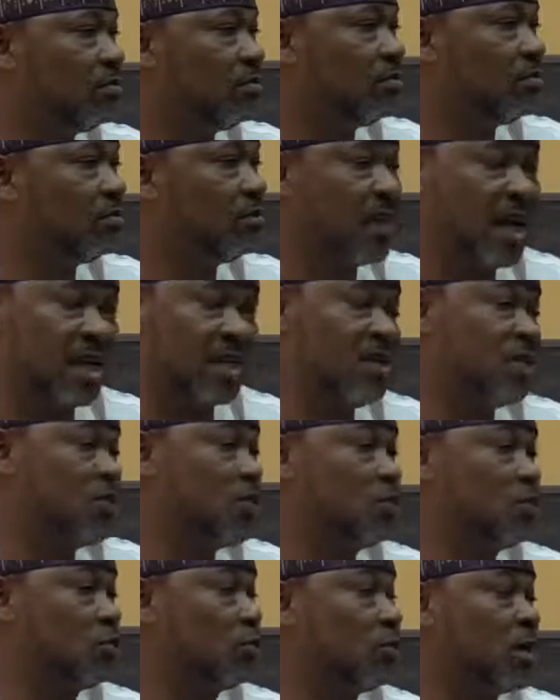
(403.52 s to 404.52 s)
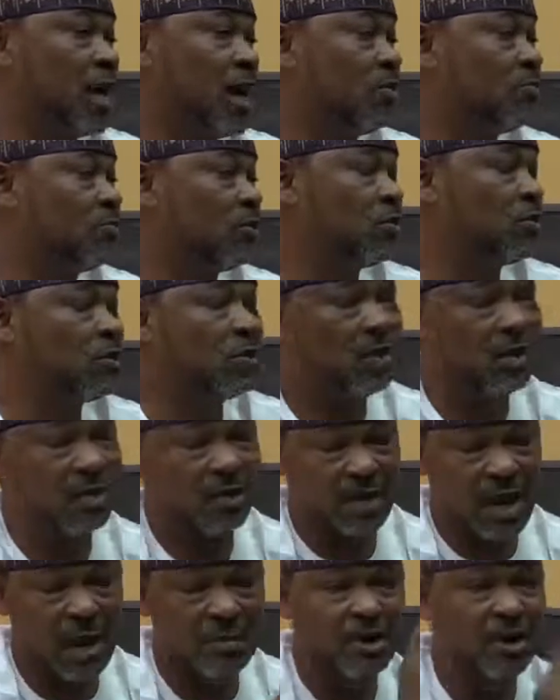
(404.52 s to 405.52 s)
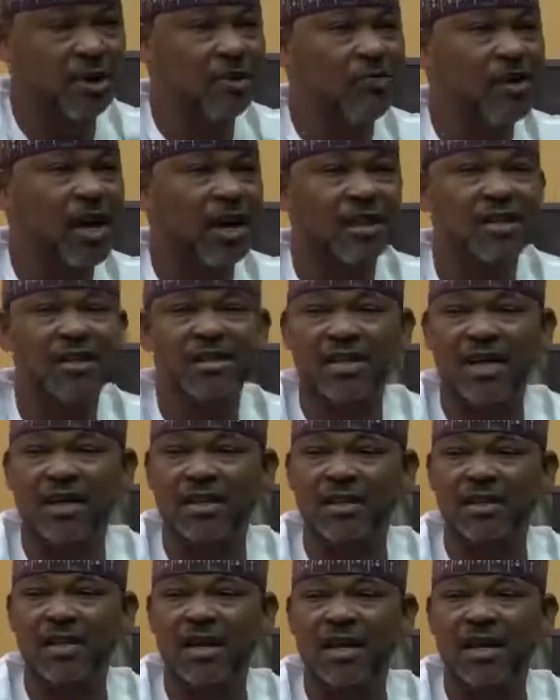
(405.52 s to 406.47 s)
That is the truth I have to... Let me give you an instance.